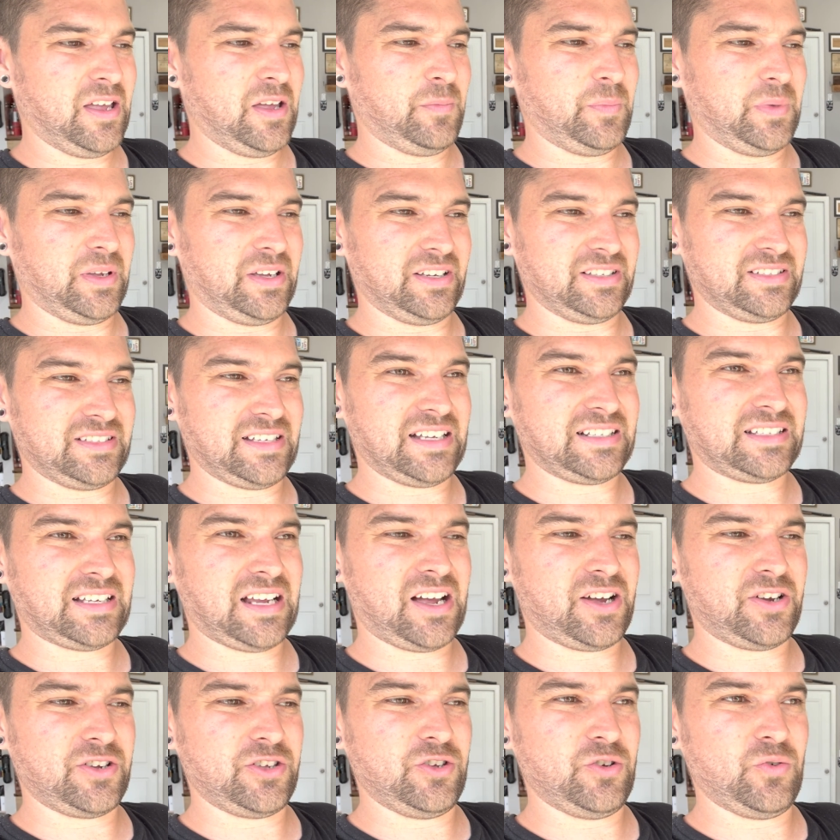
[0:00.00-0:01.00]
because that's
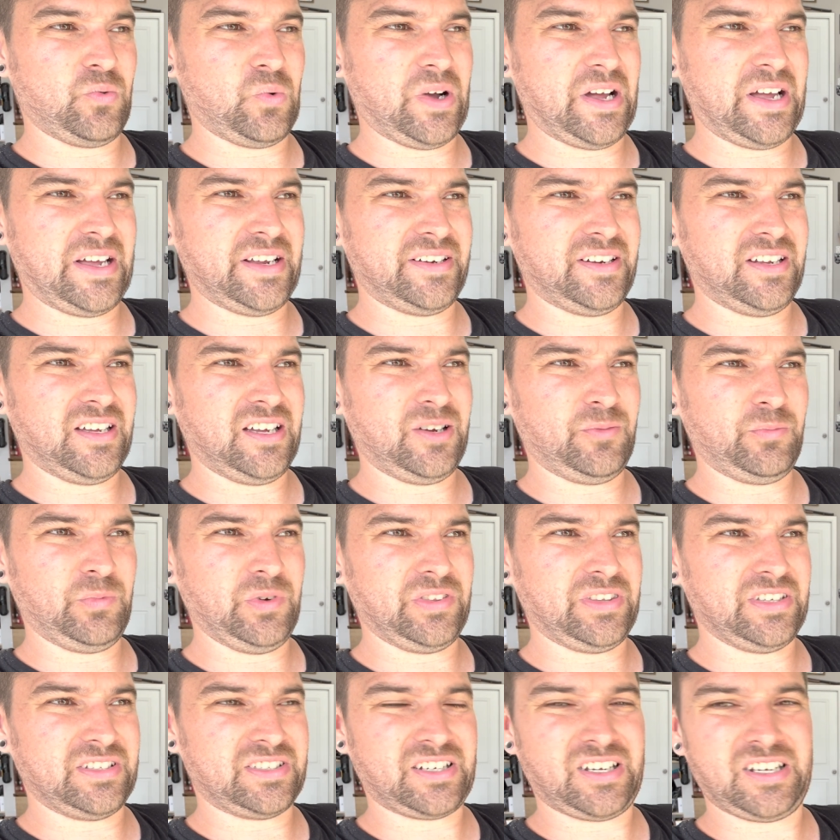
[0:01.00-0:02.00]
how you wind up
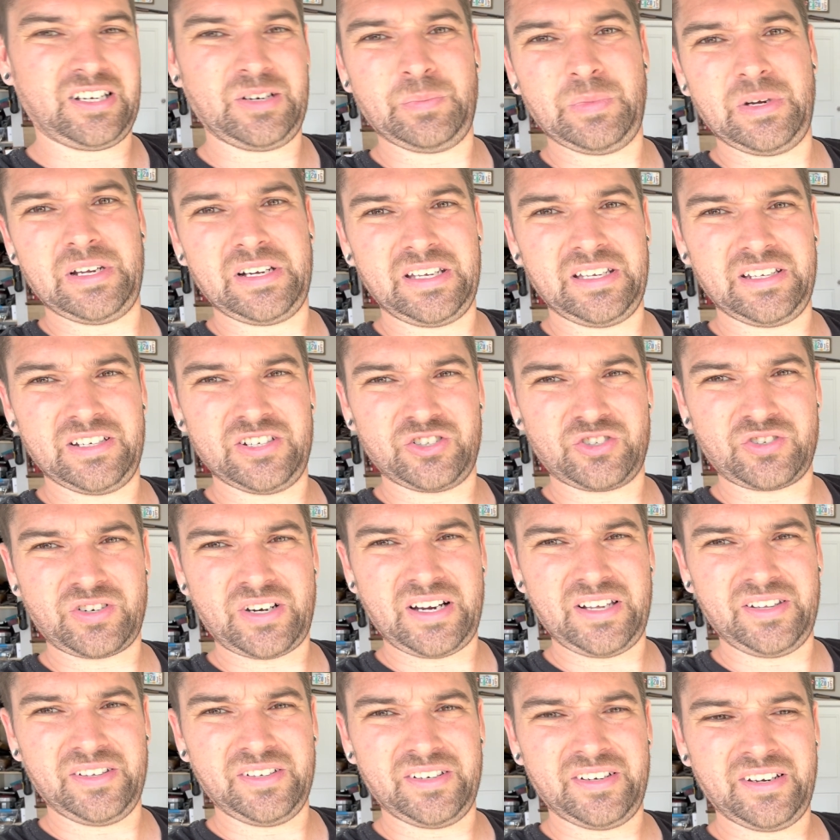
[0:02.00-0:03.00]
with a ton of money in a
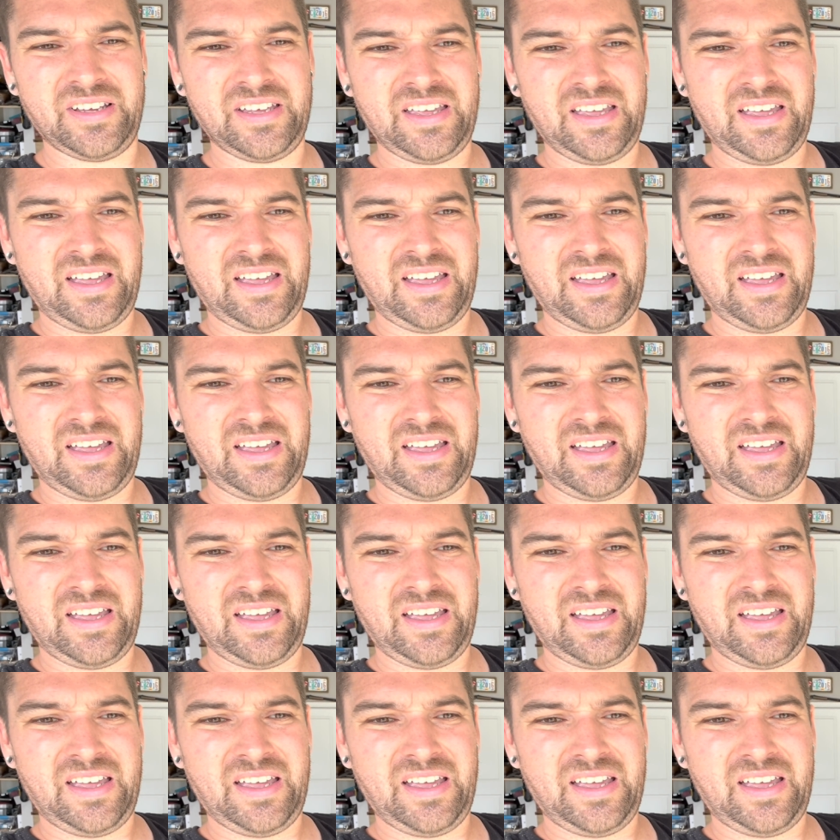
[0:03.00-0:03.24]
trailer,